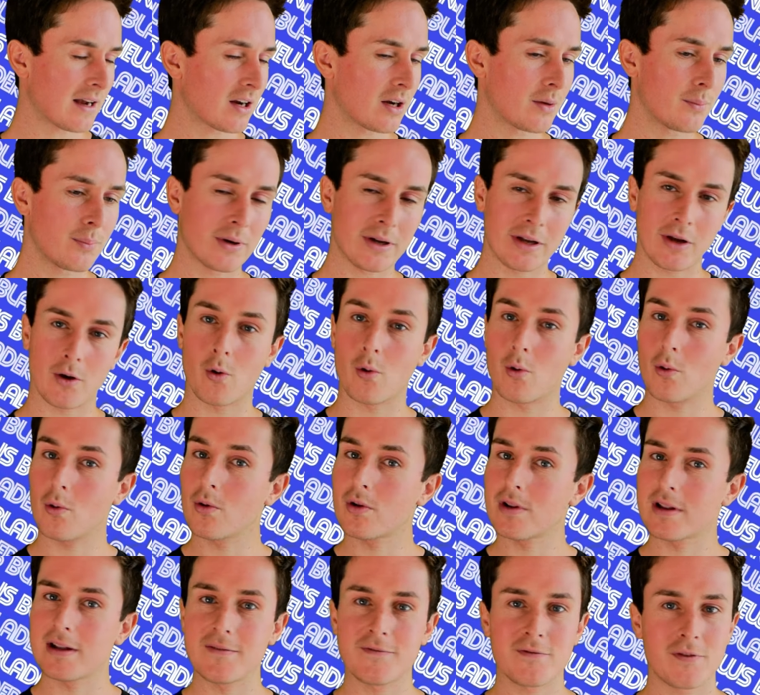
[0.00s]
I'm going to bring you
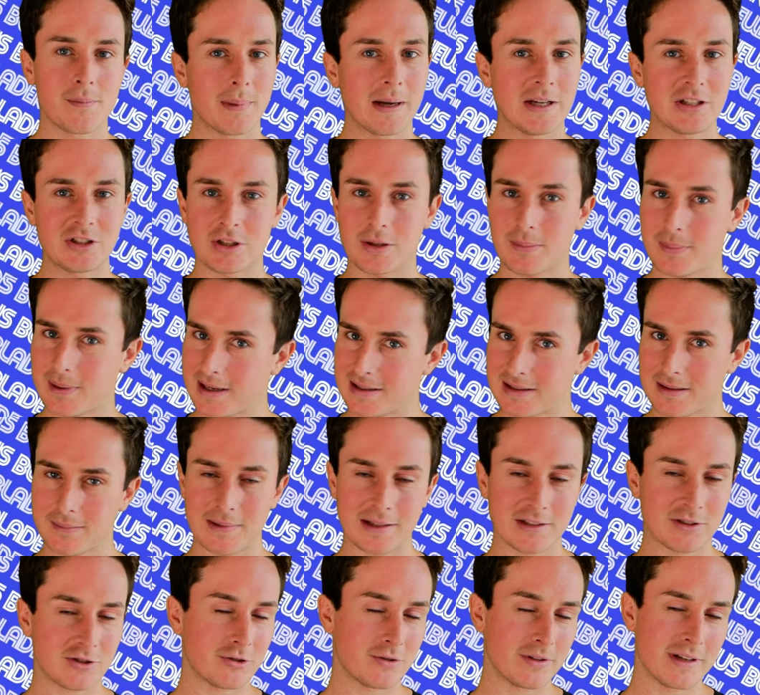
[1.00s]
all the information about them
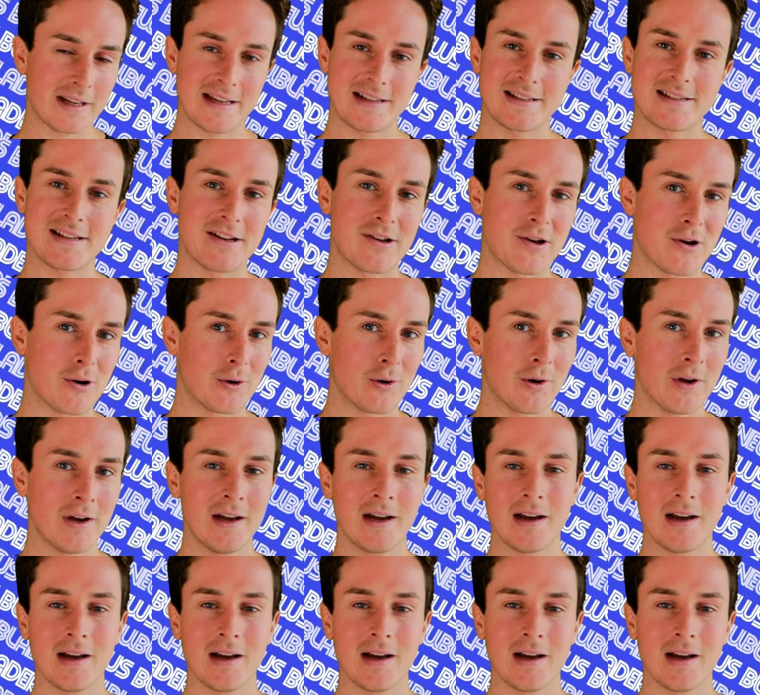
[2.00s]
that you need to know,